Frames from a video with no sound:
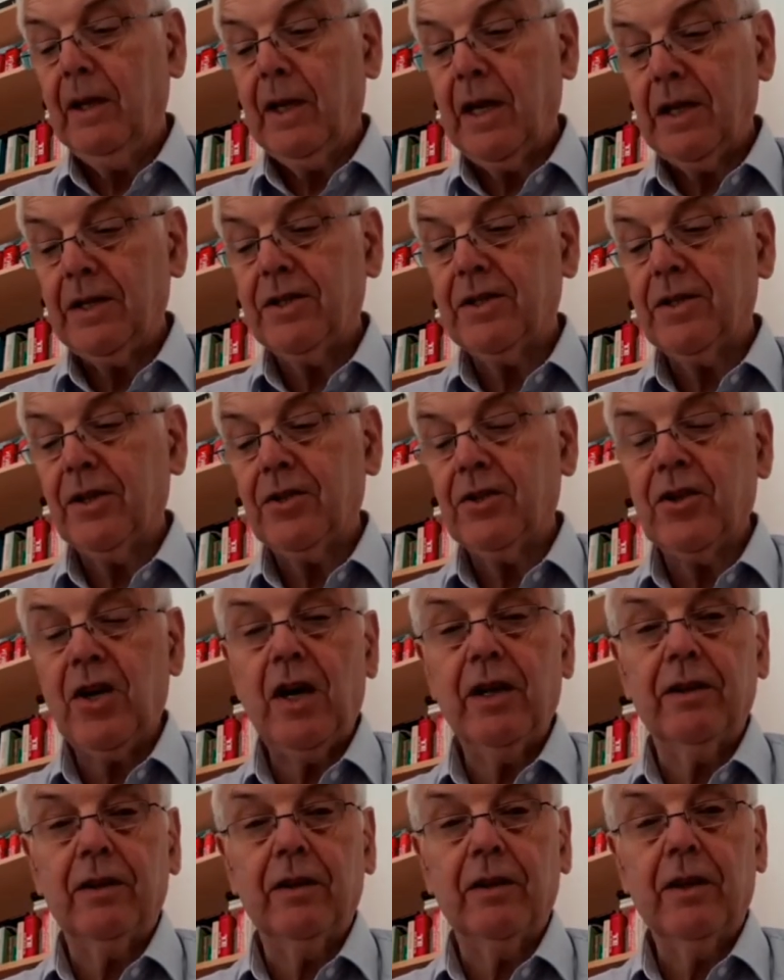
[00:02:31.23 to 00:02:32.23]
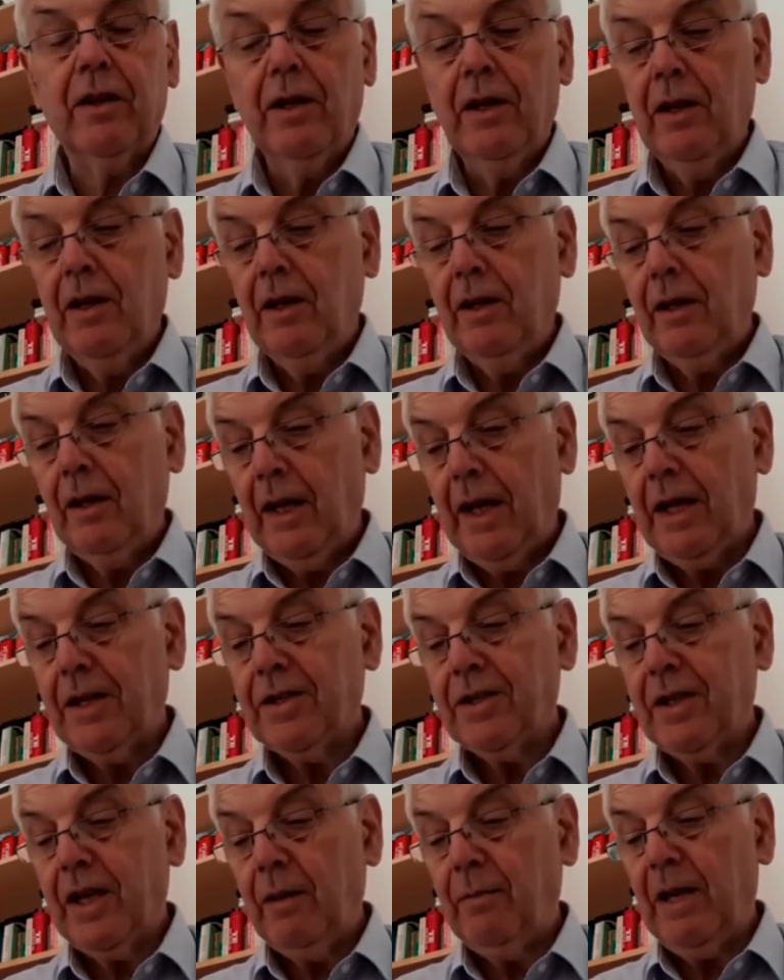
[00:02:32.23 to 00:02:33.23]
Kiss the Son,
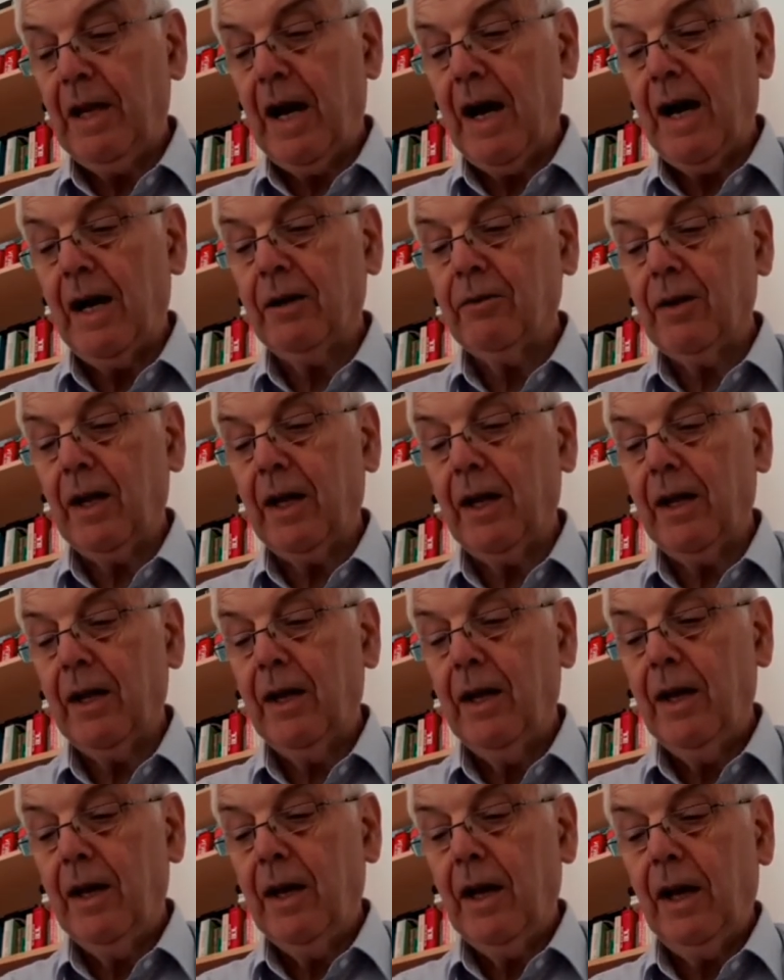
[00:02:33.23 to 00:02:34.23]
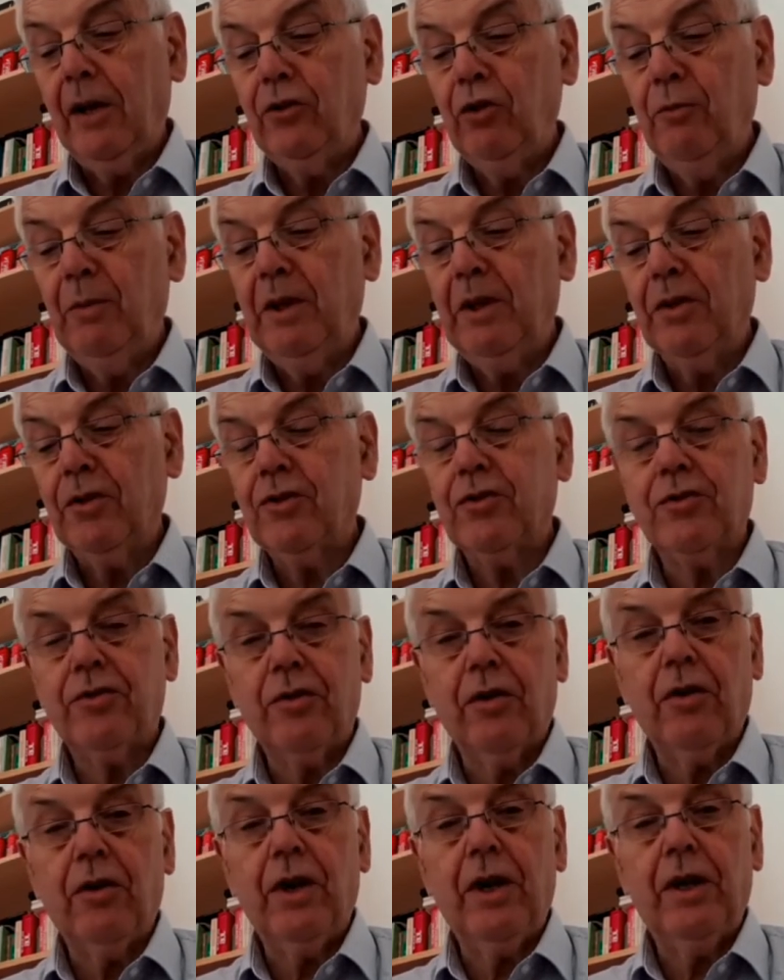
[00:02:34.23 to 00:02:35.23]
lest he be angry and you be
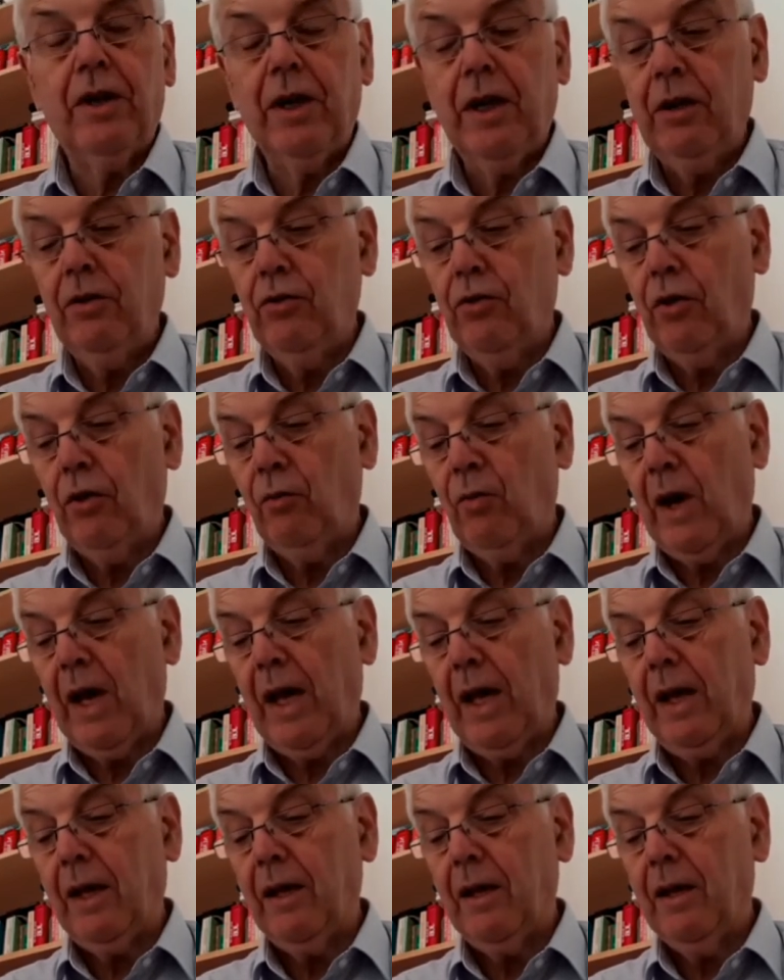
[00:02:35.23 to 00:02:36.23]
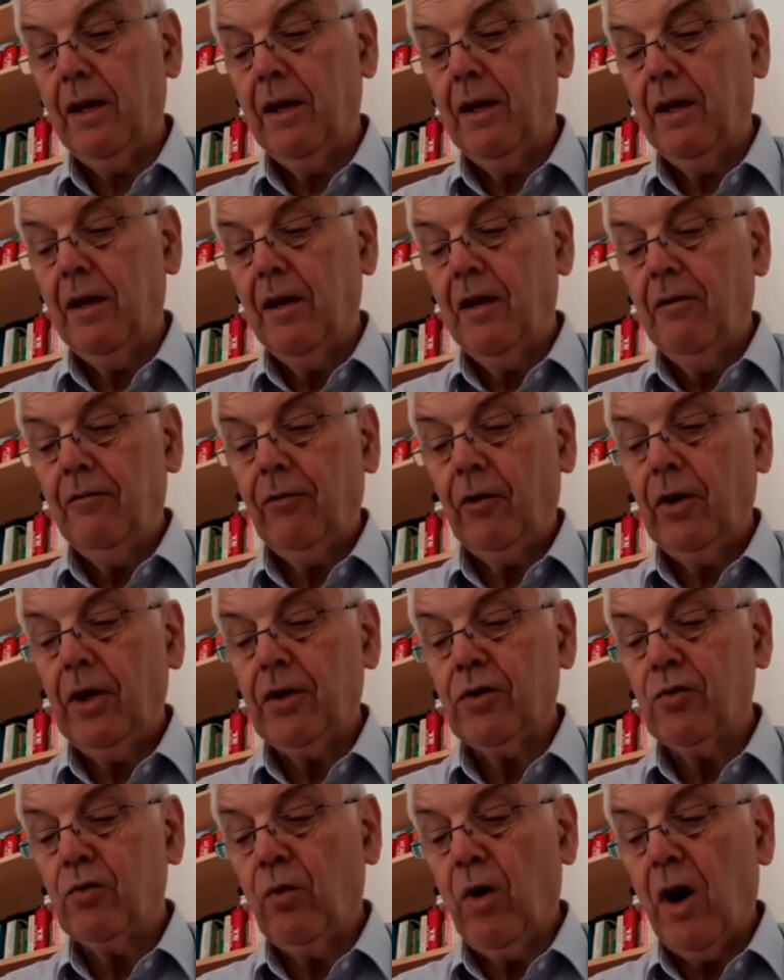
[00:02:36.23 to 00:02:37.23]
destroyed in your way, for
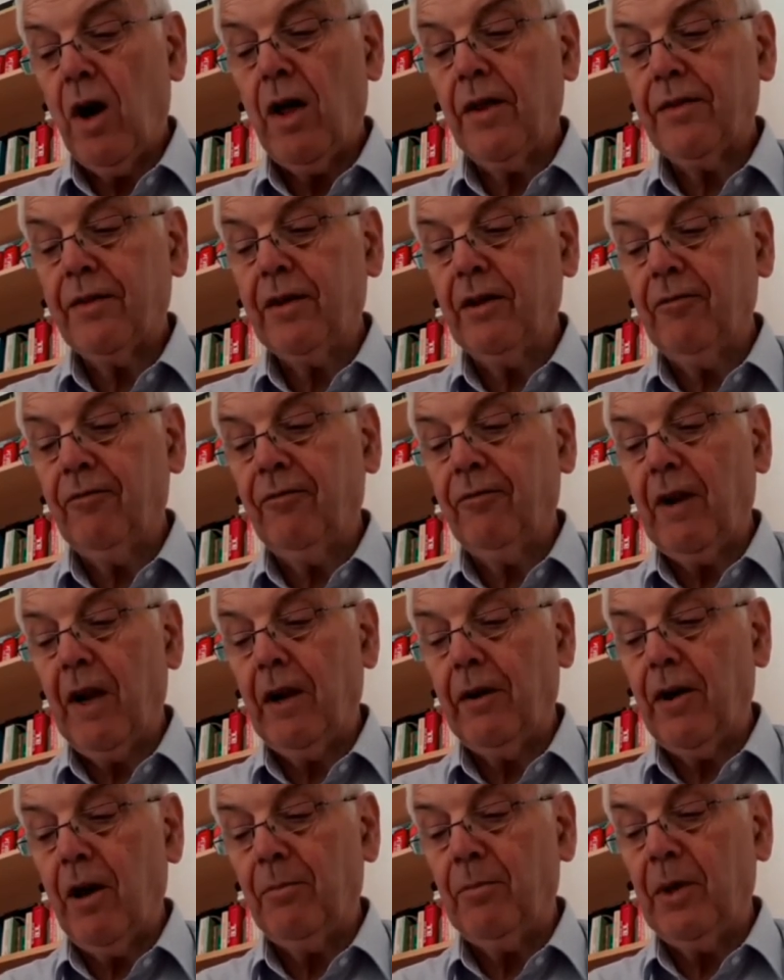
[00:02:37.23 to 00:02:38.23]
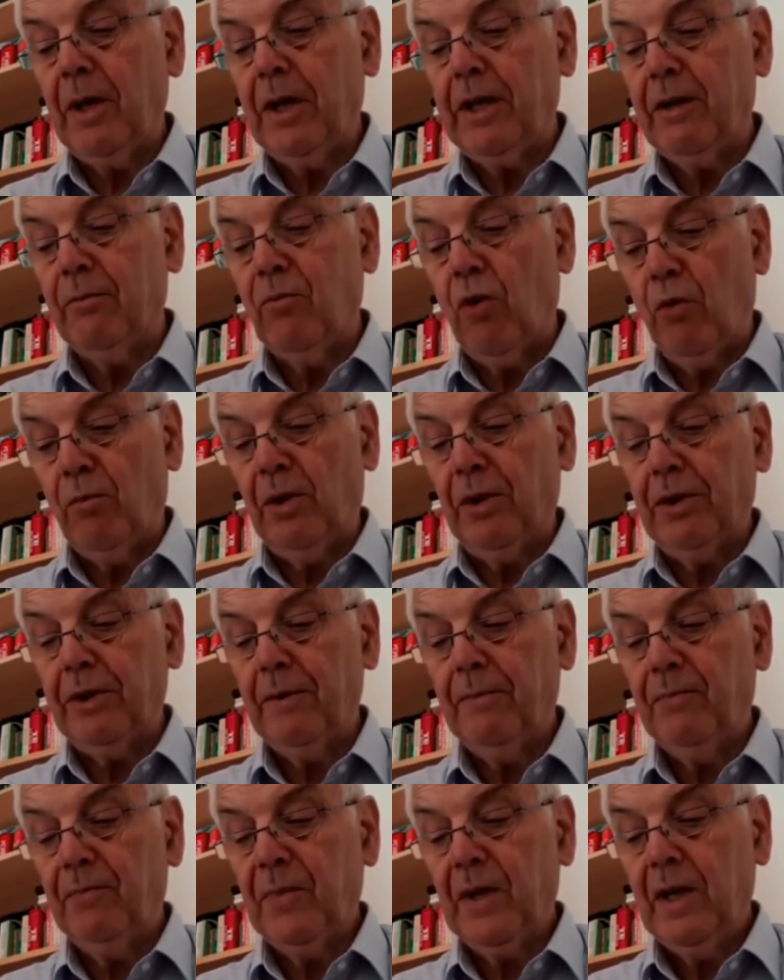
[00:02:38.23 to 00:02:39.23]
his wrath can flare up in a
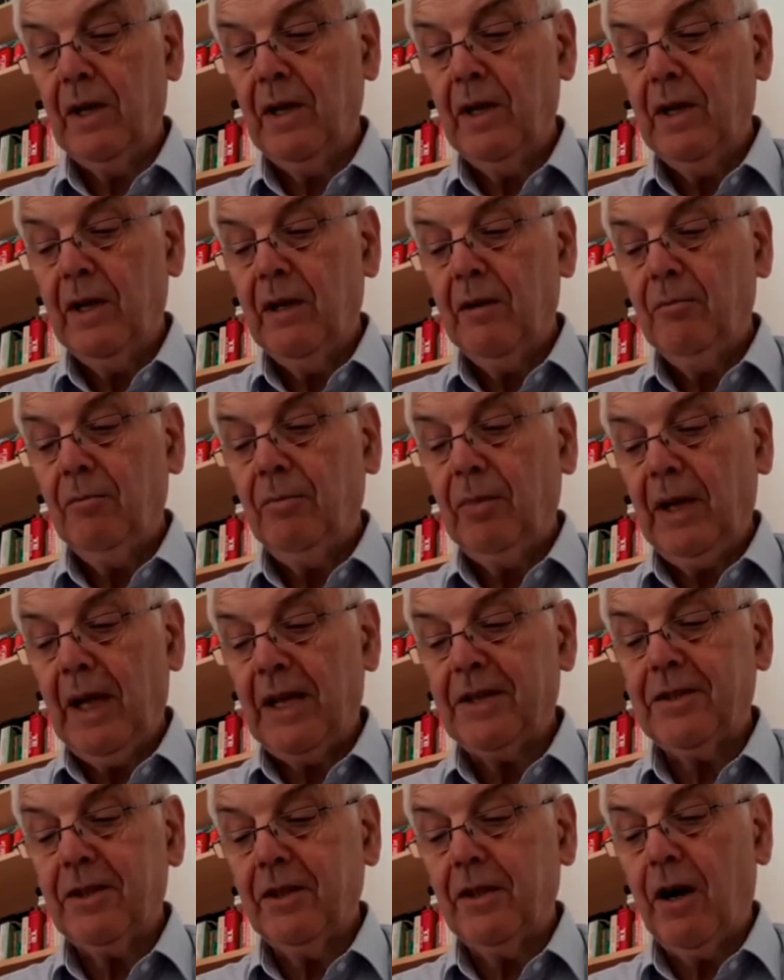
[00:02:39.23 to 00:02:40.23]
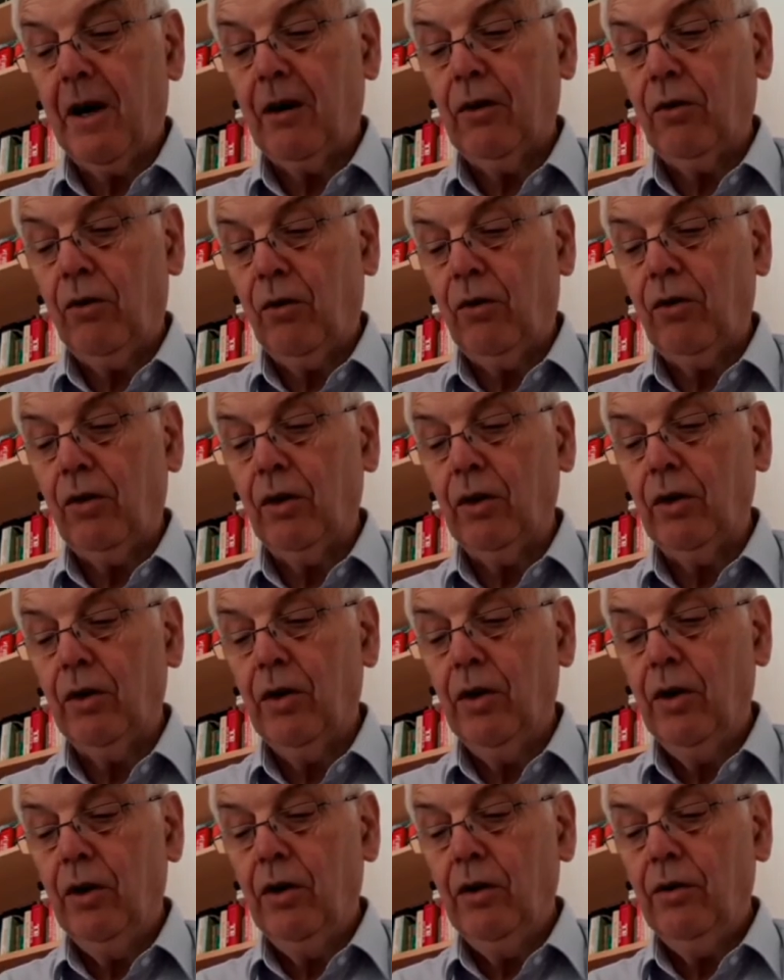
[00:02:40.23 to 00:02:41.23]
moment. Blessed are all
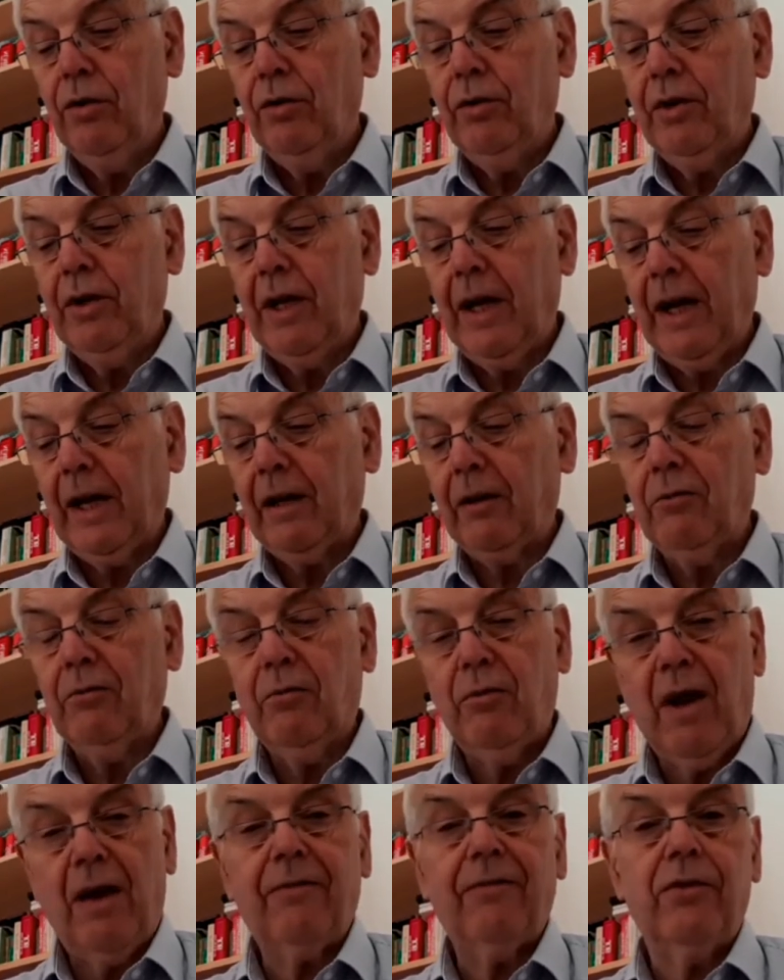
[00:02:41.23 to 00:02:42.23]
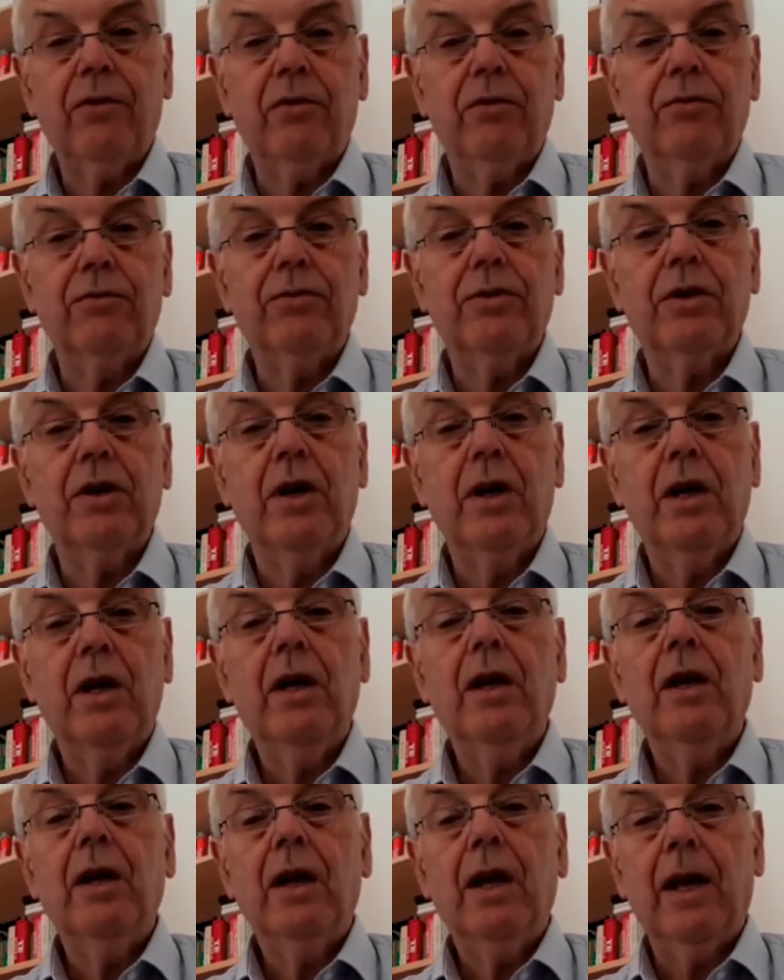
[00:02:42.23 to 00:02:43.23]
who take refuge
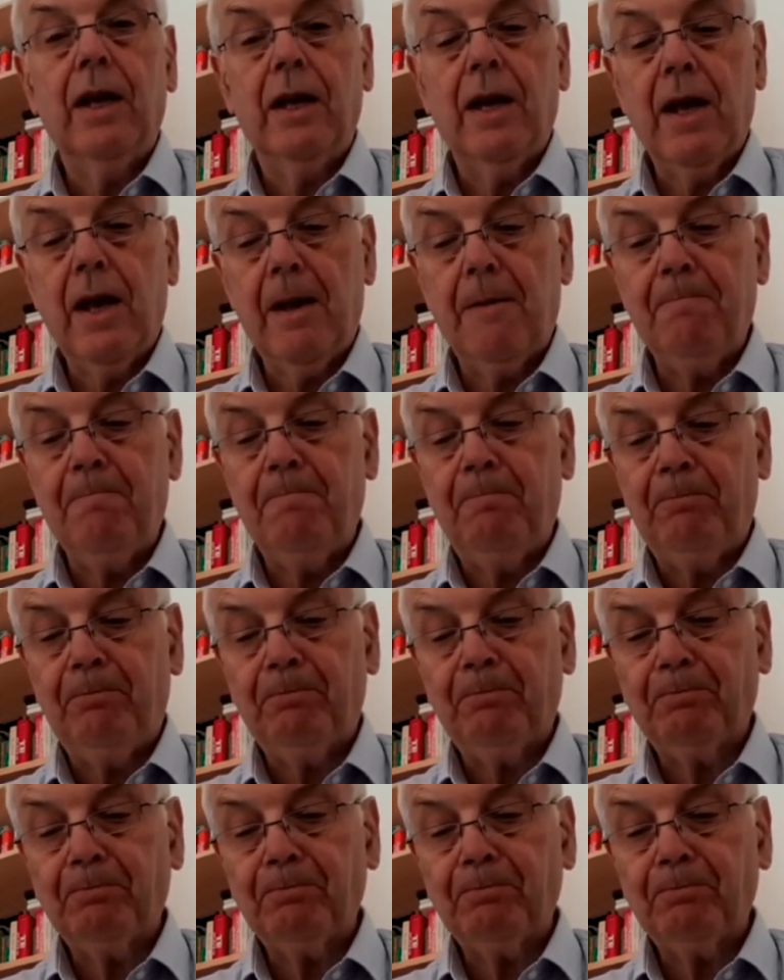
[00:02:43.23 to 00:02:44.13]
in him.